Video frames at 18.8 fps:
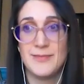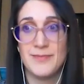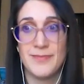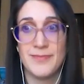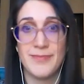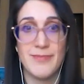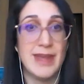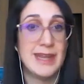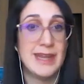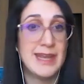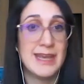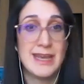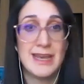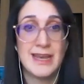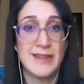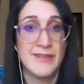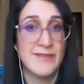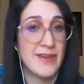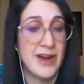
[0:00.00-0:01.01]
many
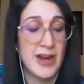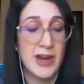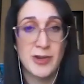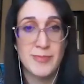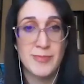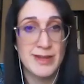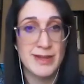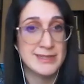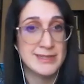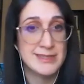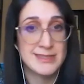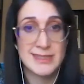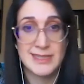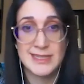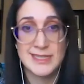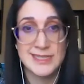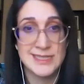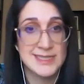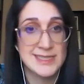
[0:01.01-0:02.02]

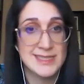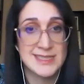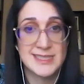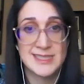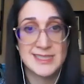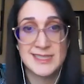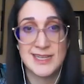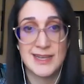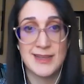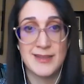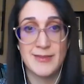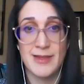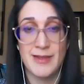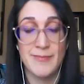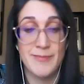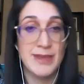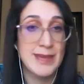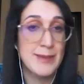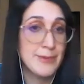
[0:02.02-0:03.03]
environmentalists and,
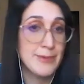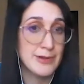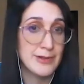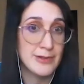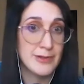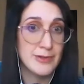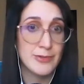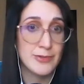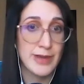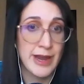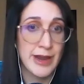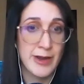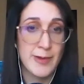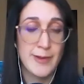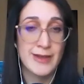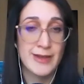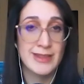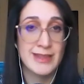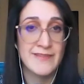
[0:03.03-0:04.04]
and people who care
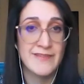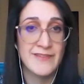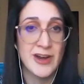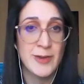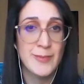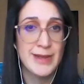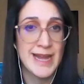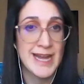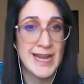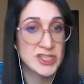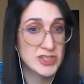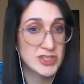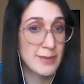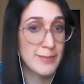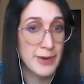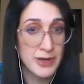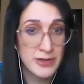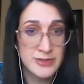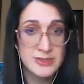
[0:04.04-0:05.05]
about the environment actually
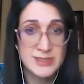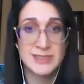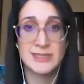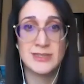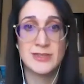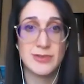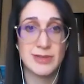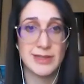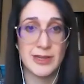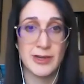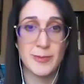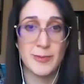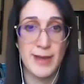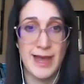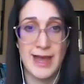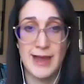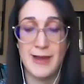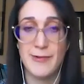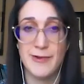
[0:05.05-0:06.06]
opposed nuclear
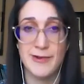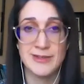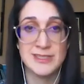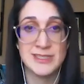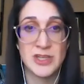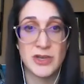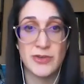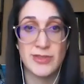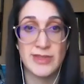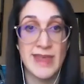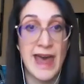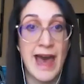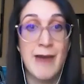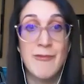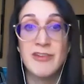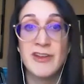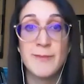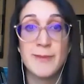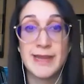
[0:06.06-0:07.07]
power. And so
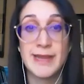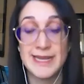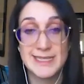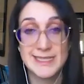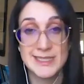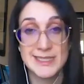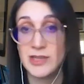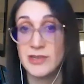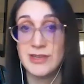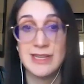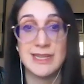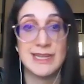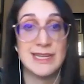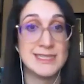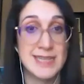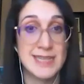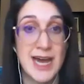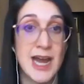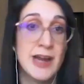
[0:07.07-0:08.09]
that would have been excluded
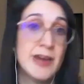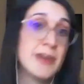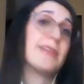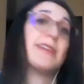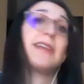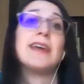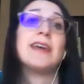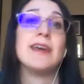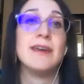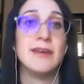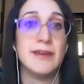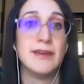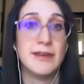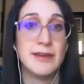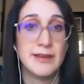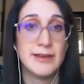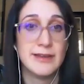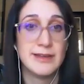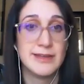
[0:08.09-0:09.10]
entirely.
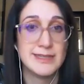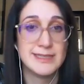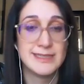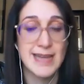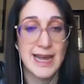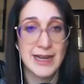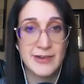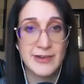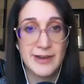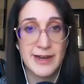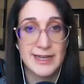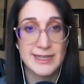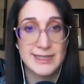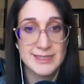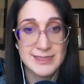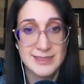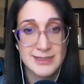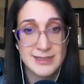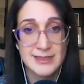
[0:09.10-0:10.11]
Is that
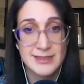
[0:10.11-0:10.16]
correct?